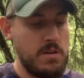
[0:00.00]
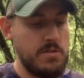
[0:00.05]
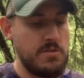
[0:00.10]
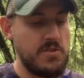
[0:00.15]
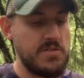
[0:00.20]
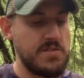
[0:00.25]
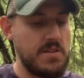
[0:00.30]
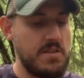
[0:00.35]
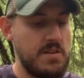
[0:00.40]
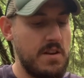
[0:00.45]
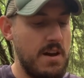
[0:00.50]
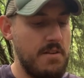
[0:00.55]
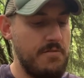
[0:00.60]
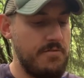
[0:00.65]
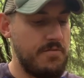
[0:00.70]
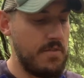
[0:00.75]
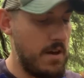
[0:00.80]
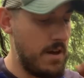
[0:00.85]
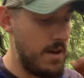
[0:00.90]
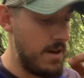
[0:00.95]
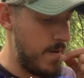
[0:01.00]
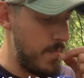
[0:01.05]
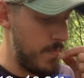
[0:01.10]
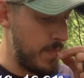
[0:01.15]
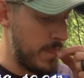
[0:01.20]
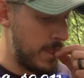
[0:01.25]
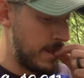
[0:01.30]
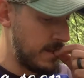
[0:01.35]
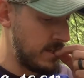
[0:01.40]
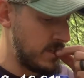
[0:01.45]
There's enough,
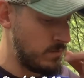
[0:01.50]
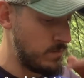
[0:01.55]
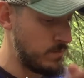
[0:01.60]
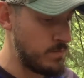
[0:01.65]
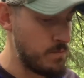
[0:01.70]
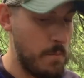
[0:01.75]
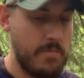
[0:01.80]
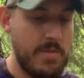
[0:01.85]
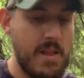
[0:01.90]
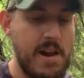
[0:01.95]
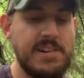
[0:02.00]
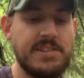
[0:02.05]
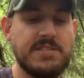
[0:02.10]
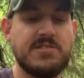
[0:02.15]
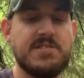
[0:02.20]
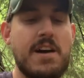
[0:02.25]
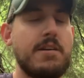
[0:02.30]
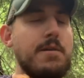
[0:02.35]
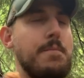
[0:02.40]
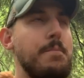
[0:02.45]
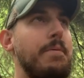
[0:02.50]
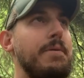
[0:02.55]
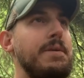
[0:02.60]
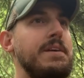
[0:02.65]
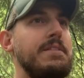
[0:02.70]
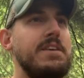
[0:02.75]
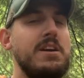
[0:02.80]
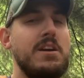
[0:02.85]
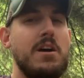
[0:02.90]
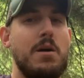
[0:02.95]
um, and it's not
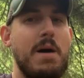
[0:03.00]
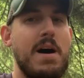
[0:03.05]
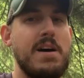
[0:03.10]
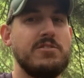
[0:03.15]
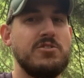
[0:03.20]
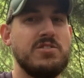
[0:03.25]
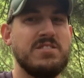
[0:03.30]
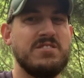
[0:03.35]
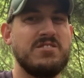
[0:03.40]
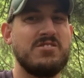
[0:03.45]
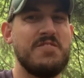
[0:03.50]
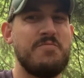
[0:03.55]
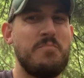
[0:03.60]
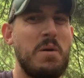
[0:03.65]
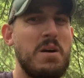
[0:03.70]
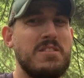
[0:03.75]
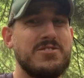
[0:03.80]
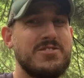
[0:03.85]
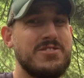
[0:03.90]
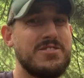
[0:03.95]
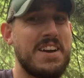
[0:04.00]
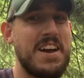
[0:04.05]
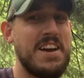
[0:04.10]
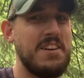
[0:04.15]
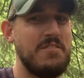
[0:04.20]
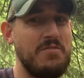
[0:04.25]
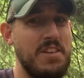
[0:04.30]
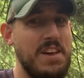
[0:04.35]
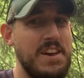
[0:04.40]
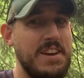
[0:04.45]
completely homogenous. Clif bars are
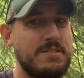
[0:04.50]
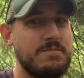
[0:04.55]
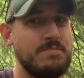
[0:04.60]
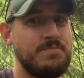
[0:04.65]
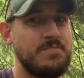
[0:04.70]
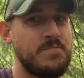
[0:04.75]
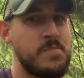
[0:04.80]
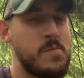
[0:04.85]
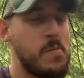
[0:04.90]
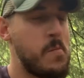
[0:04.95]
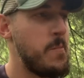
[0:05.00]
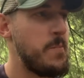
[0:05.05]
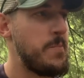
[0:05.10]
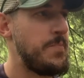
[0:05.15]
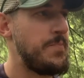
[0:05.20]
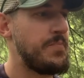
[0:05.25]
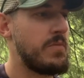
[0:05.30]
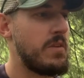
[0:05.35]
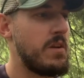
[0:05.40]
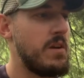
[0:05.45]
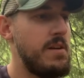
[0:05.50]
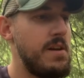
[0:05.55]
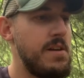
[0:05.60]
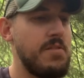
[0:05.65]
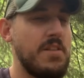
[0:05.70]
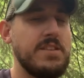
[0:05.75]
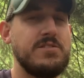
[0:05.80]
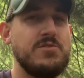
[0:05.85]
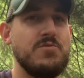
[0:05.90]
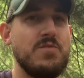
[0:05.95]
kind of like,
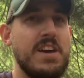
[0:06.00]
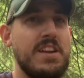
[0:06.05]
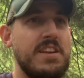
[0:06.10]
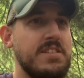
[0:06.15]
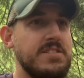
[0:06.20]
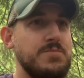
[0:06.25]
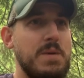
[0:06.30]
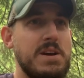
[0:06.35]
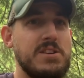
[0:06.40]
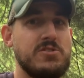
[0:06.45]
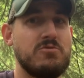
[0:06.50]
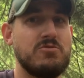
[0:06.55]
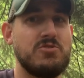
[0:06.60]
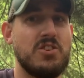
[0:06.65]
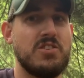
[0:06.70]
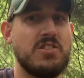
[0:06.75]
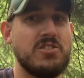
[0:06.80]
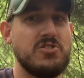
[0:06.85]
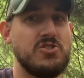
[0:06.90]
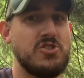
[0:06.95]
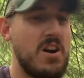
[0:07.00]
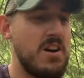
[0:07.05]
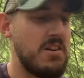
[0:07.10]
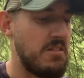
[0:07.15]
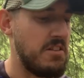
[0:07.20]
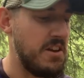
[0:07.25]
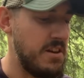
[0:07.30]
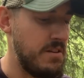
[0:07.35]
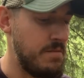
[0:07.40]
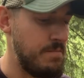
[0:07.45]
unless you get a special chunk of
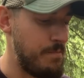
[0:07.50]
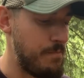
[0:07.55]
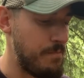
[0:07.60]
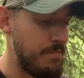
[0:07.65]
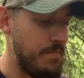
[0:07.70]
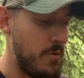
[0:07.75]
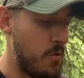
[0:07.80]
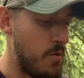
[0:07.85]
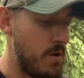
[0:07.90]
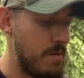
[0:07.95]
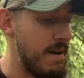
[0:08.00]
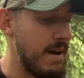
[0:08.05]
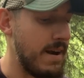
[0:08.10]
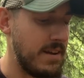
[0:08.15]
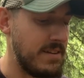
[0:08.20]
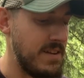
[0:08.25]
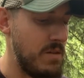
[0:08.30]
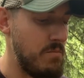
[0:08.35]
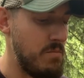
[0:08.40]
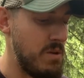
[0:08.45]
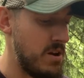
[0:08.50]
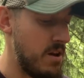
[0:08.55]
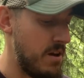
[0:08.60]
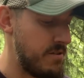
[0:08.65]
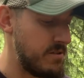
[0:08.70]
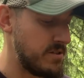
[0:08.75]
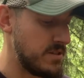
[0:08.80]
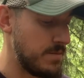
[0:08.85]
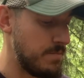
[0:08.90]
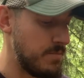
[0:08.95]
chocolate or a macadamia nut
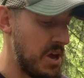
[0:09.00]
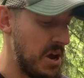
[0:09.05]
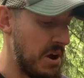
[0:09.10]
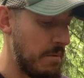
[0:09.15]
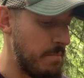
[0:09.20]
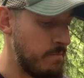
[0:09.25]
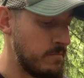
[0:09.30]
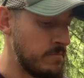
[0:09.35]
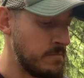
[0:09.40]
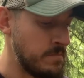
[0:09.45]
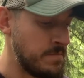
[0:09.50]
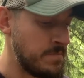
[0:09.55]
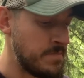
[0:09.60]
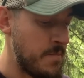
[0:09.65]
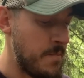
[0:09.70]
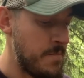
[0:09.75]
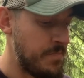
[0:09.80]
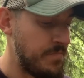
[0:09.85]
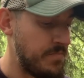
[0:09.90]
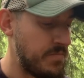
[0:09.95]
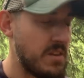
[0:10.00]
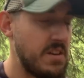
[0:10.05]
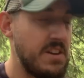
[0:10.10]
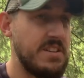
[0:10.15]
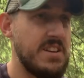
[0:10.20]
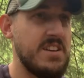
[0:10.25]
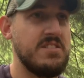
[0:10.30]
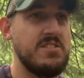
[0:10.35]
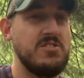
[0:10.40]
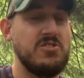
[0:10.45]
or something, they
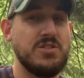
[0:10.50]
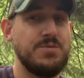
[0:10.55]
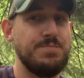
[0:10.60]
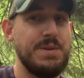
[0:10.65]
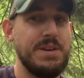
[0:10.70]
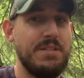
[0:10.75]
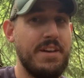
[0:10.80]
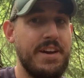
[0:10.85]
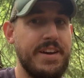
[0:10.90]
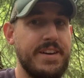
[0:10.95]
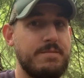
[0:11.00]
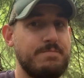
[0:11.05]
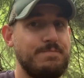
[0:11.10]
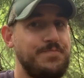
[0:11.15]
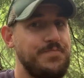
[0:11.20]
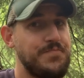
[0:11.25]
tend to just be like